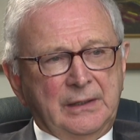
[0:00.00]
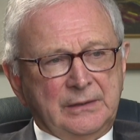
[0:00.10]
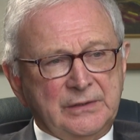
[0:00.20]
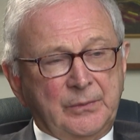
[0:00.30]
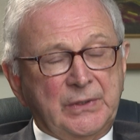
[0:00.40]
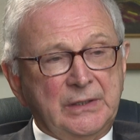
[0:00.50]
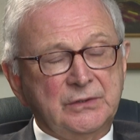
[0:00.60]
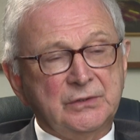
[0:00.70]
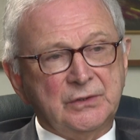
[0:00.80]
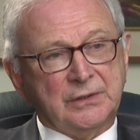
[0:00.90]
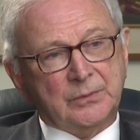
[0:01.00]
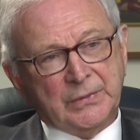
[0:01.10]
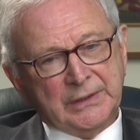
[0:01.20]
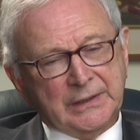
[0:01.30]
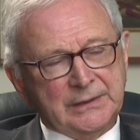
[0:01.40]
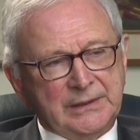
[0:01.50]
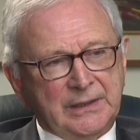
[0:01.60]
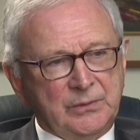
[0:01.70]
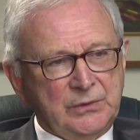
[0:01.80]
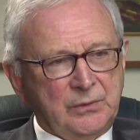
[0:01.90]
Some cases you can mitigate
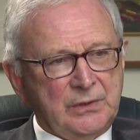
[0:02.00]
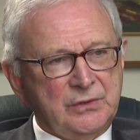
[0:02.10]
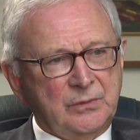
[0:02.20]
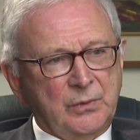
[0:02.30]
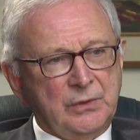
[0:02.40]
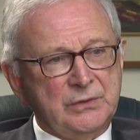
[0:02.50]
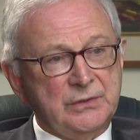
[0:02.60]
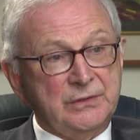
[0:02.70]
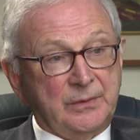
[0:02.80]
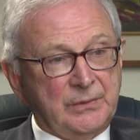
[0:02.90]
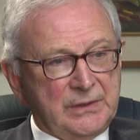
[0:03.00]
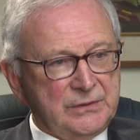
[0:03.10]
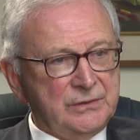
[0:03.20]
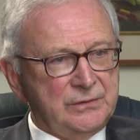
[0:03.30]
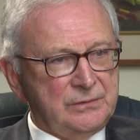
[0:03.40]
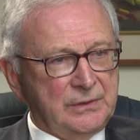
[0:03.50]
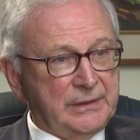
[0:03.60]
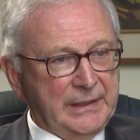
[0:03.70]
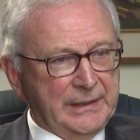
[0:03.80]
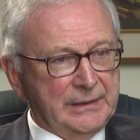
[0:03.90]
that with duration of mortgages, some cases you
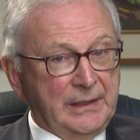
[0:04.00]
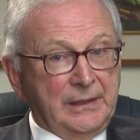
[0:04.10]
can't.